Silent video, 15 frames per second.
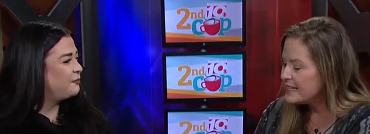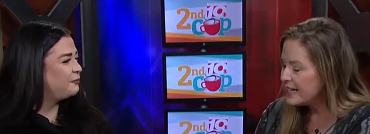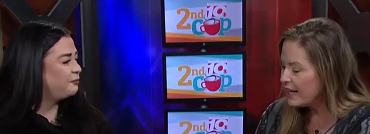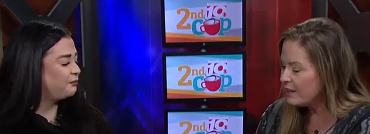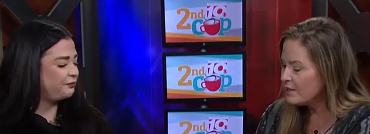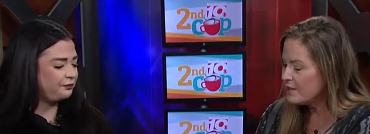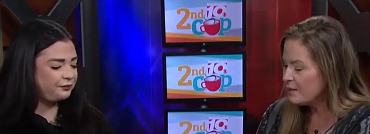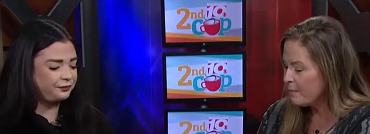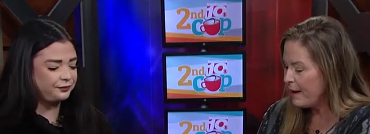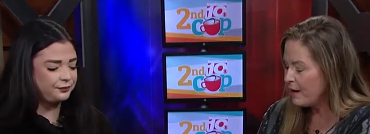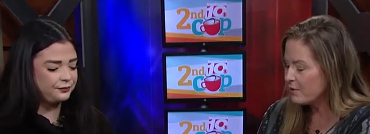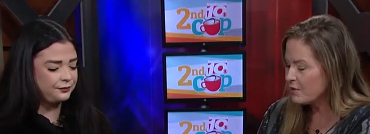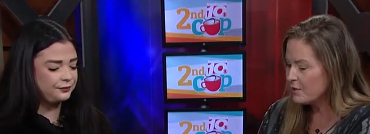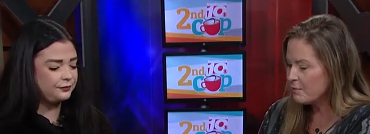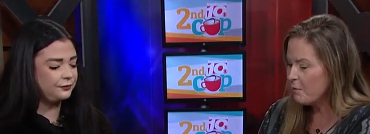Speaker 1: Tell us
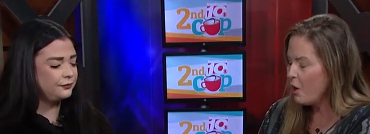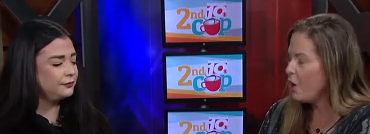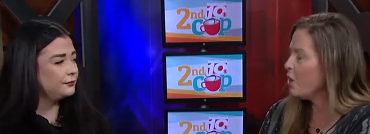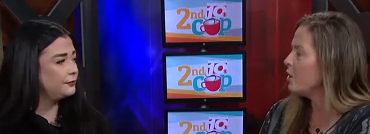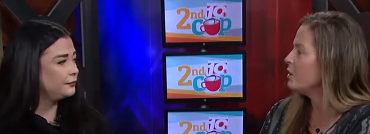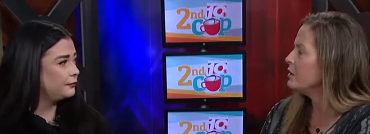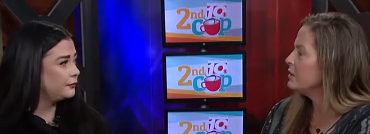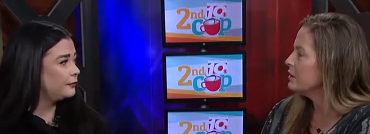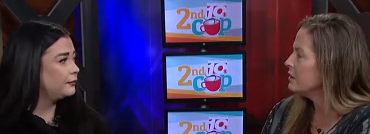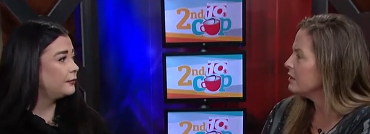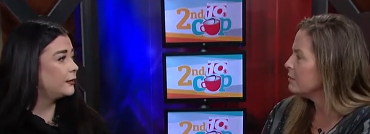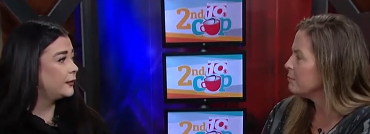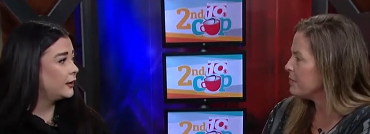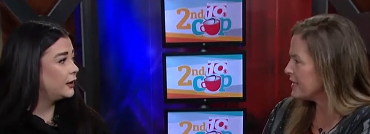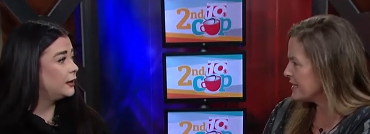about small
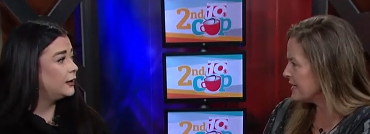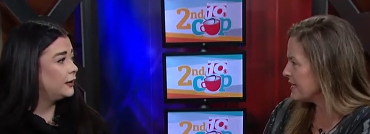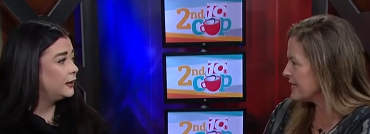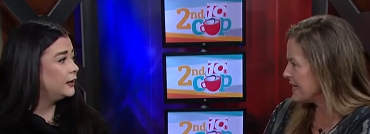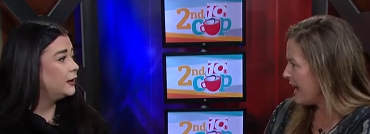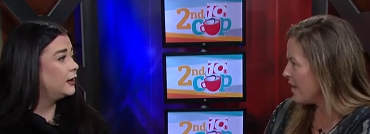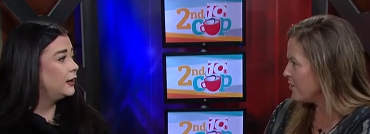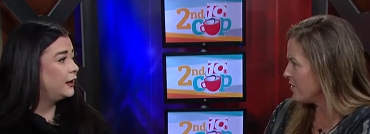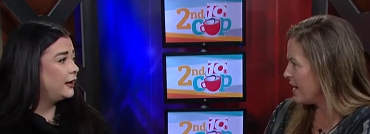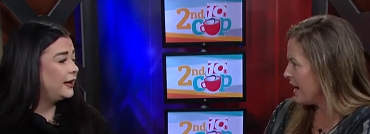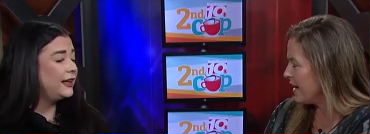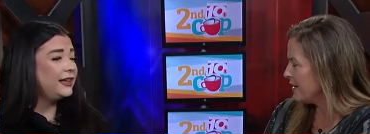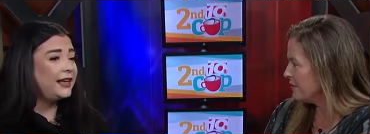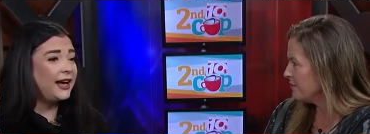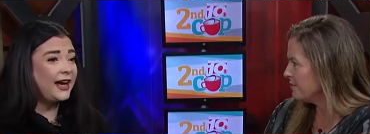business
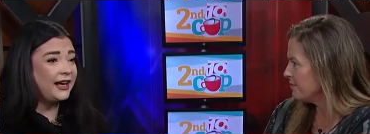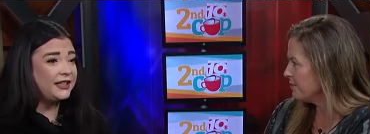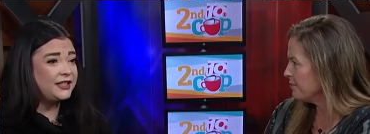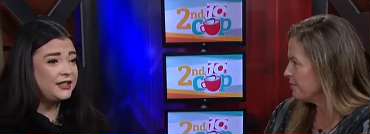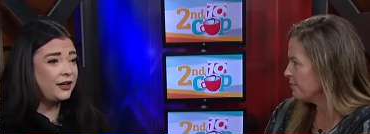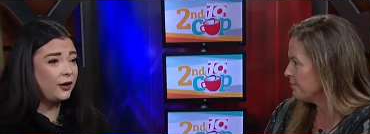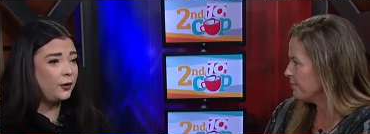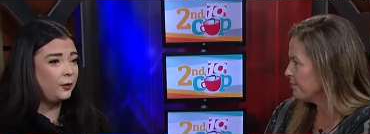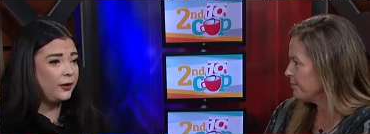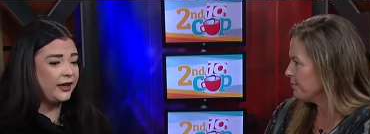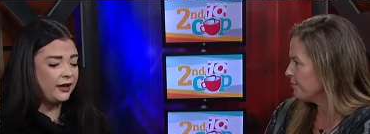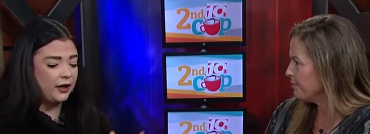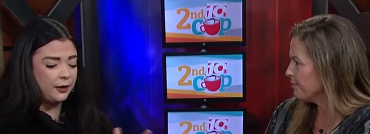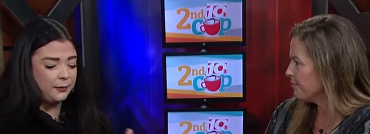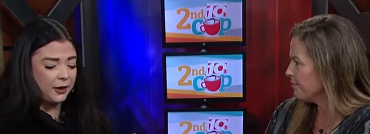Saturday.
Speaker 2: Yeah. So we
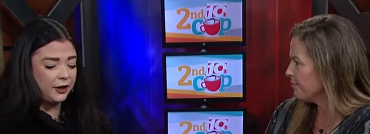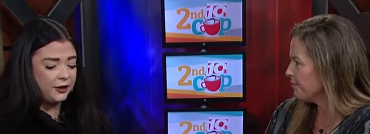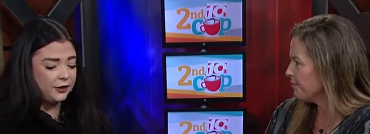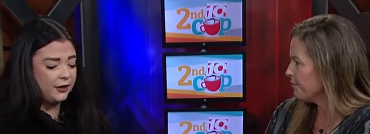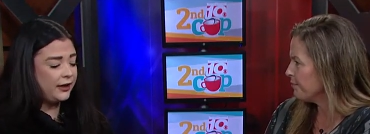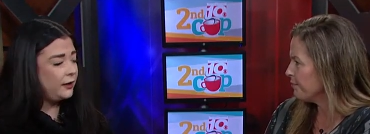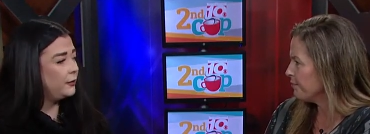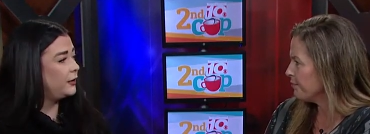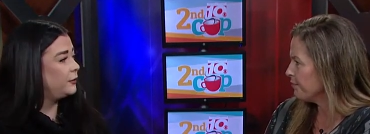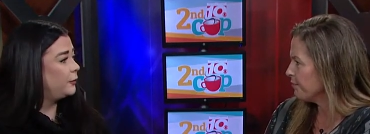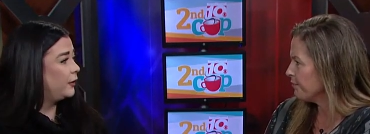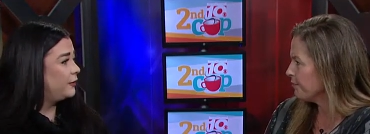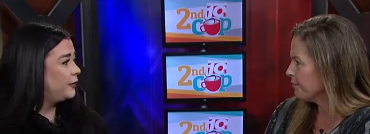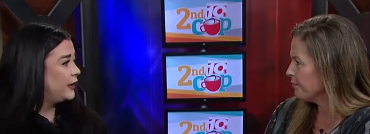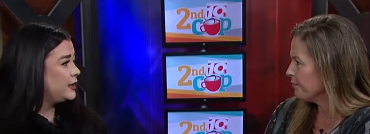are partnering with
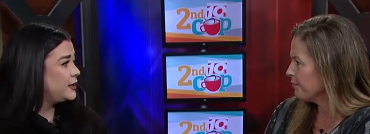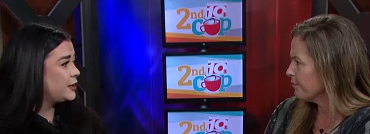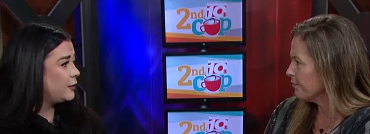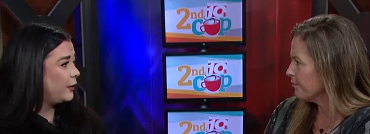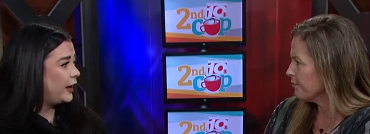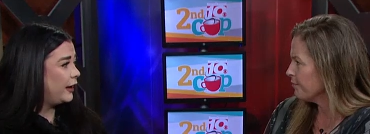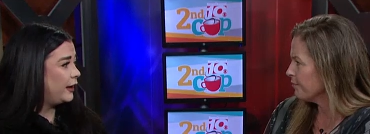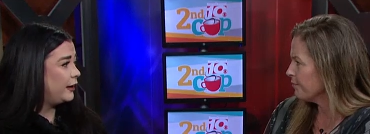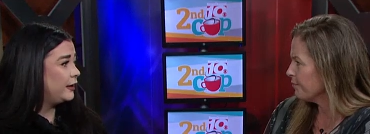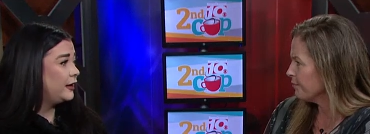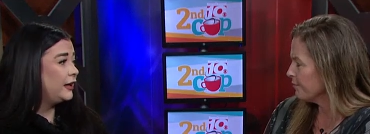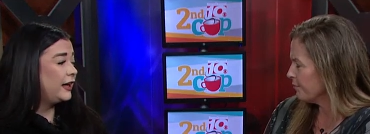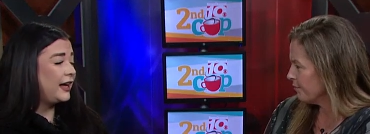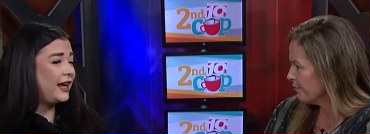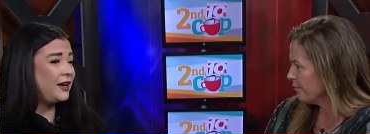Wolflin Square
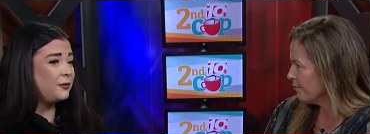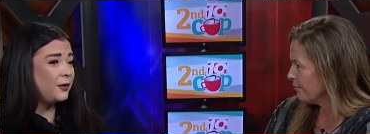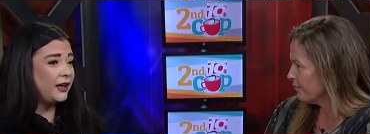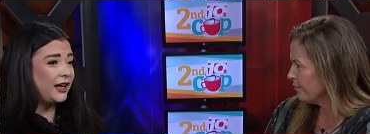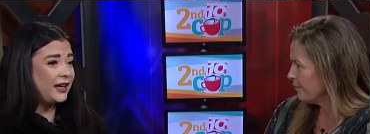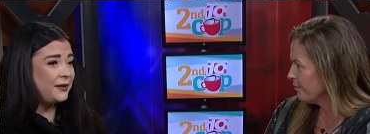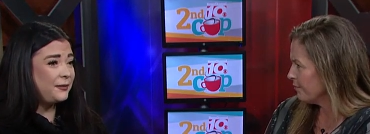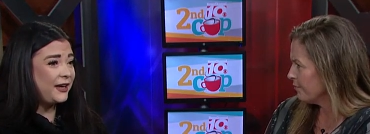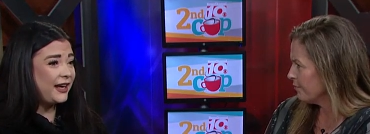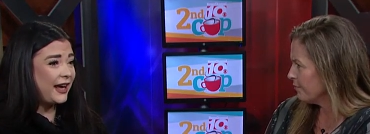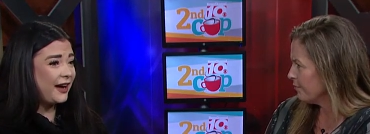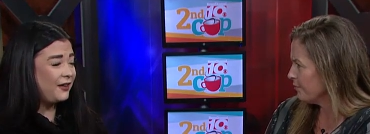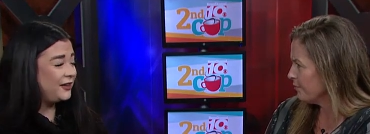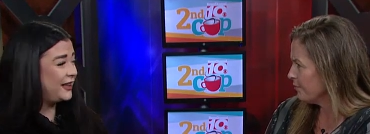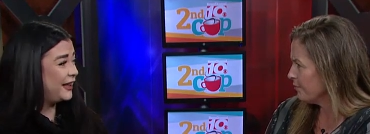and we're going to be
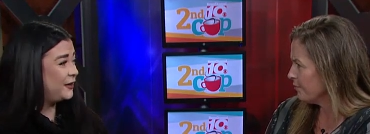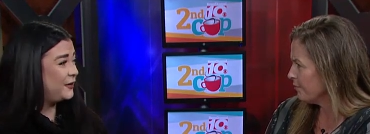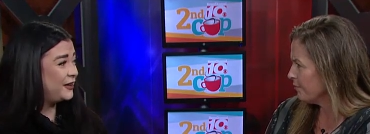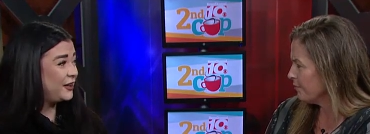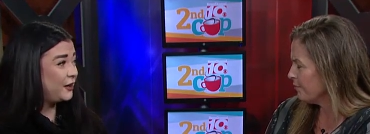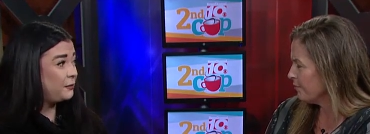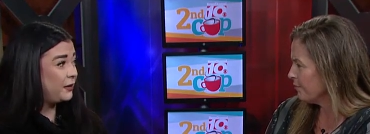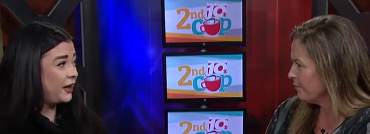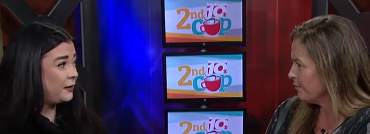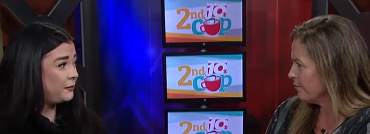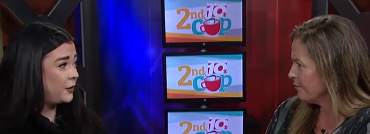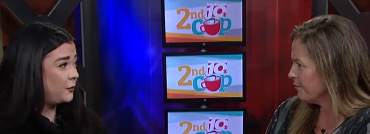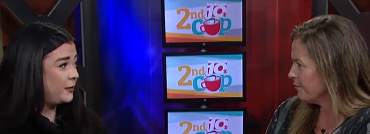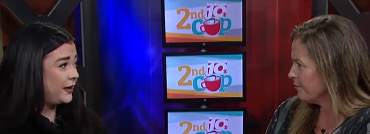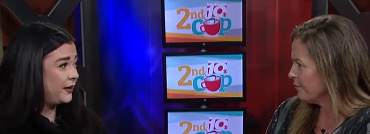out there with our blood
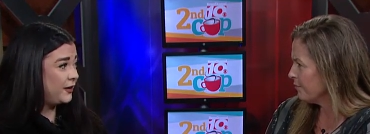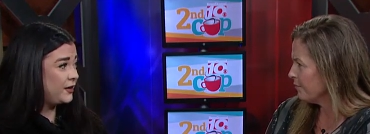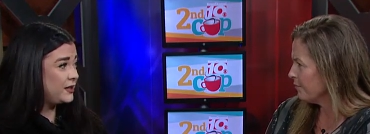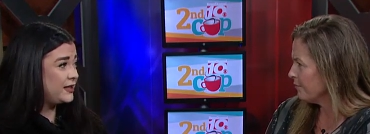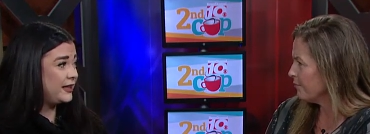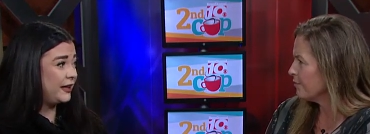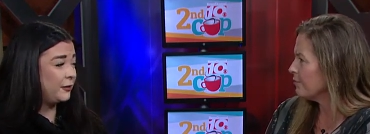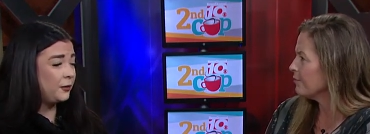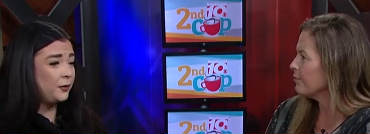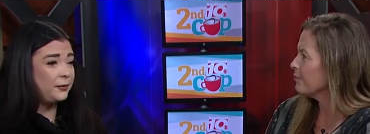mobiles. There will